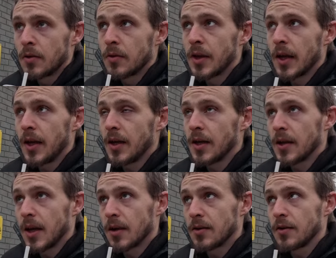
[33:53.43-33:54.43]
the
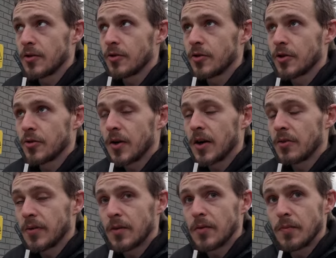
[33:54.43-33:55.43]
candles are
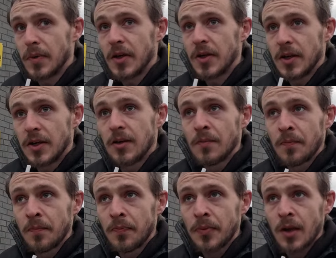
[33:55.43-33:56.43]
12 hour burning.
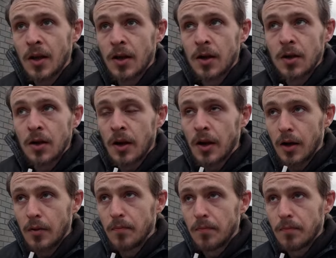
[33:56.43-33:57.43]
Burning.
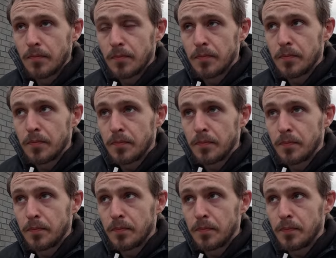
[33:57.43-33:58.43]
Um,
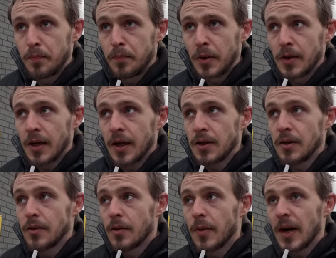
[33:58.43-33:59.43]
but
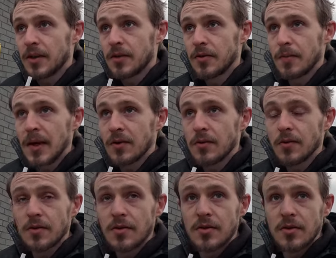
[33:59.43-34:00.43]
then the wax
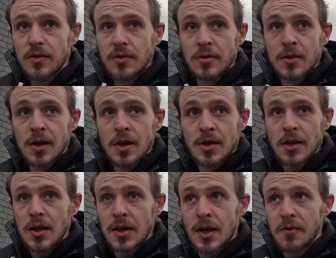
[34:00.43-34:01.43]
melts. You
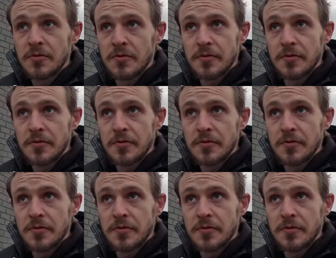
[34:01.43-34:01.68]
can have